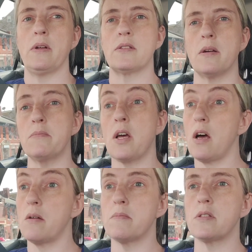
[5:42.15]
And
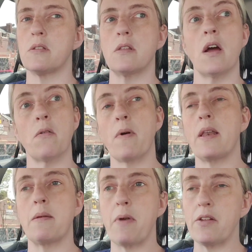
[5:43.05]
sometimes they're
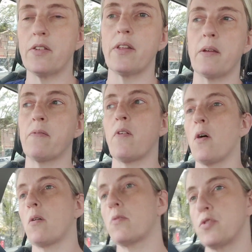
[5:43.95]
ready mentally
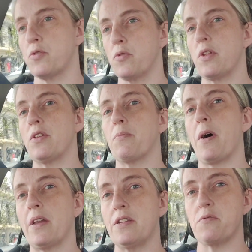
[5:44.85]
far sooner than their
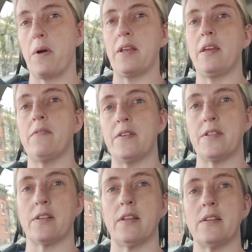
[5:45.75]
body's ready
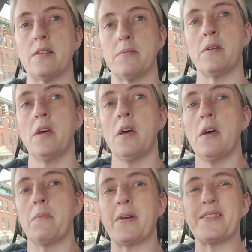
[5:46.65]
physically.
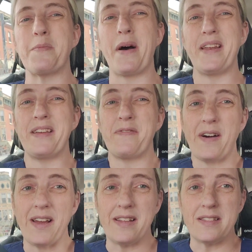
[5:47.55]
Because the body
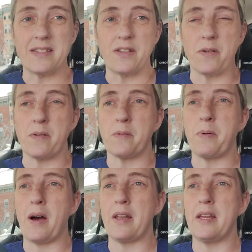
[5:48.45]
fights. Your
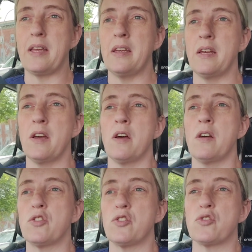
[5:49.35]
body
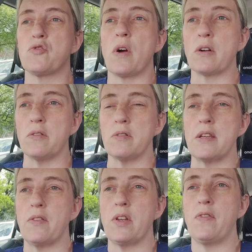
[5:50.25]
struggles.
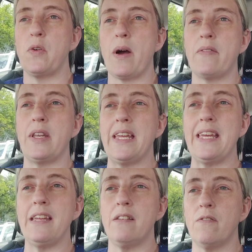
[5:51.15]
Even if you haven't
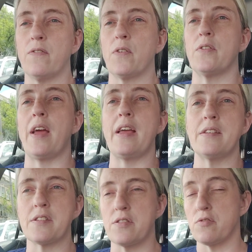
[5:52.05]
eaten for
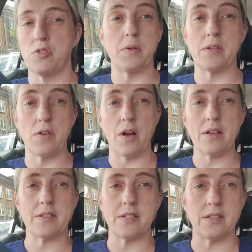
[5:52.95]
days because you're too
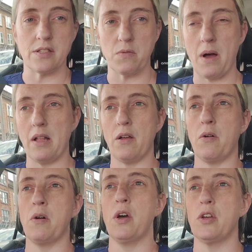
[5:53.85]
exhausted to
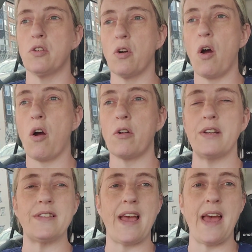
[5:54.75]
swallow, your heart
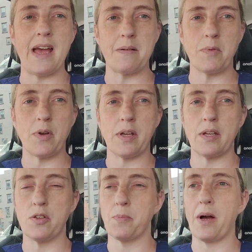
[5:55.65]
is hammering
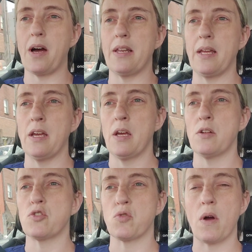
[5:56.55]
in your body,
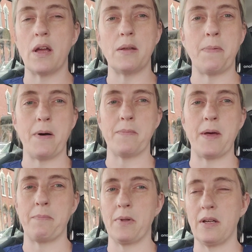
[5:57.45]
trying to pump
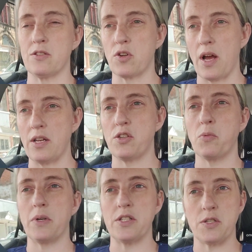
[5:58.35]
that blood, trying to do
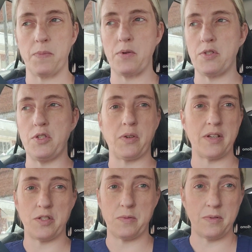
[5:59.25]
what it's supposed to do,
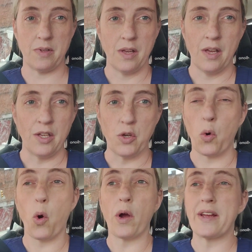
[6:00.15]
because your
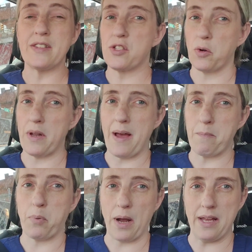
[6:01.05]
organs don't
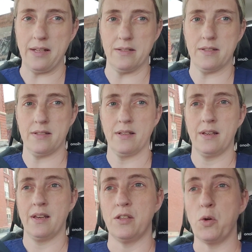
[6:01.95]
have brains.
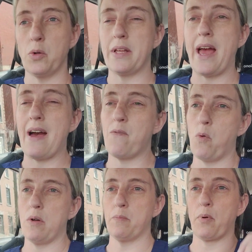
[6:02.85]
You only have
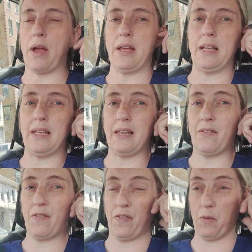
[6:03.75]
one brain. And
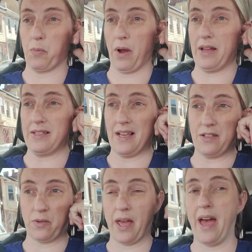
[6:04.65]
even if your brain
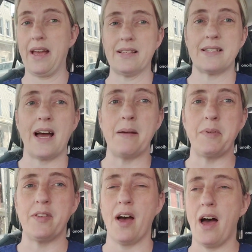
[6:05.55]
says, okay, it's time
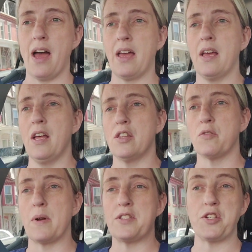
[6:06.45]
to die,
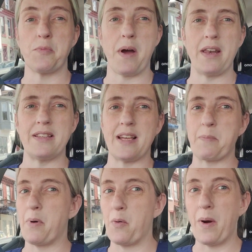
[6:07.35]
the rest of your body's
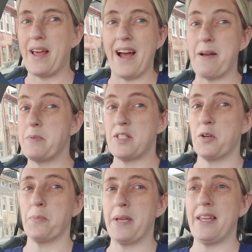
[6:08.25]
like, but wait, I'm
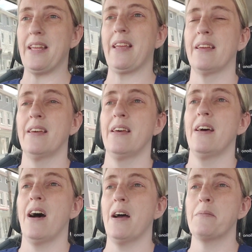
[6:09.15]
still beating.
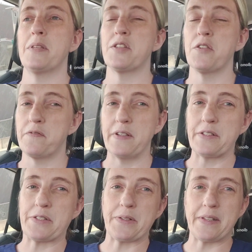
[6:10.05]
I'm still
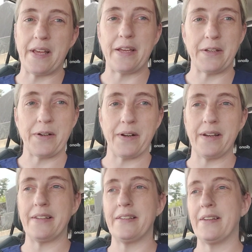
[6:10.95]
filtering that
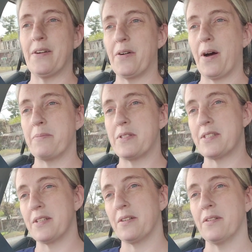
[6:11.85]
urine. You know, I'm
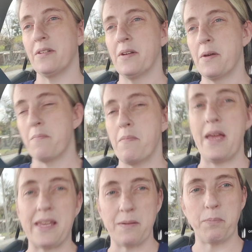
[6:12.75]
still
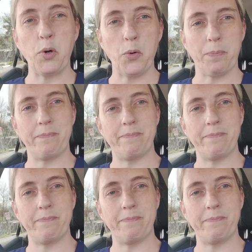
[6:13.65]
making poop.